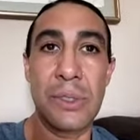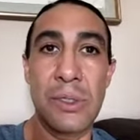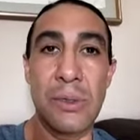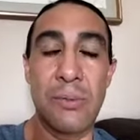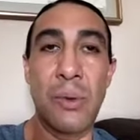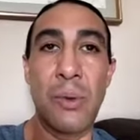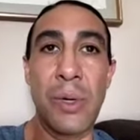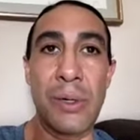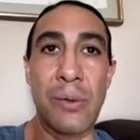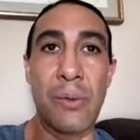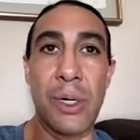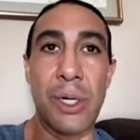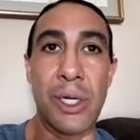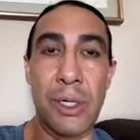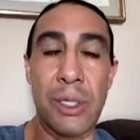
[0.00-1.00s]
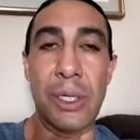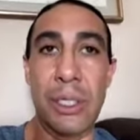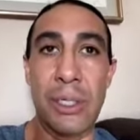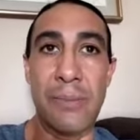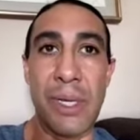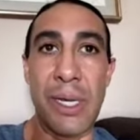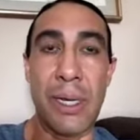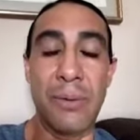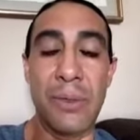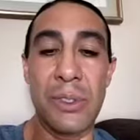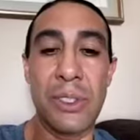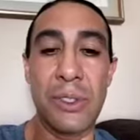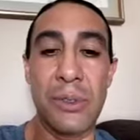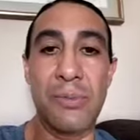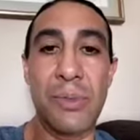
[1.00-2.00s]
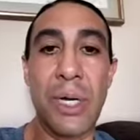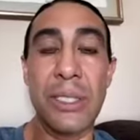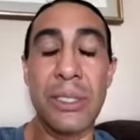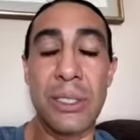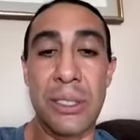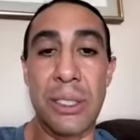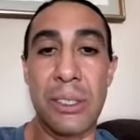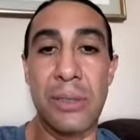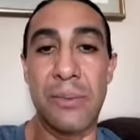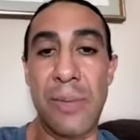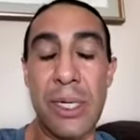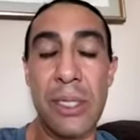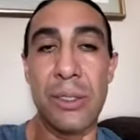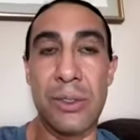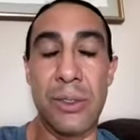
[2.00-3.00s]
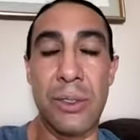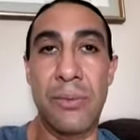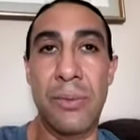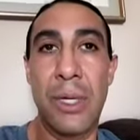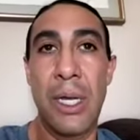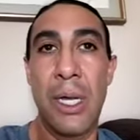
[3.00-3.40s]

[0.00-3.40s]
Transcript: to a point where you're gonna be able to process it to make a drum.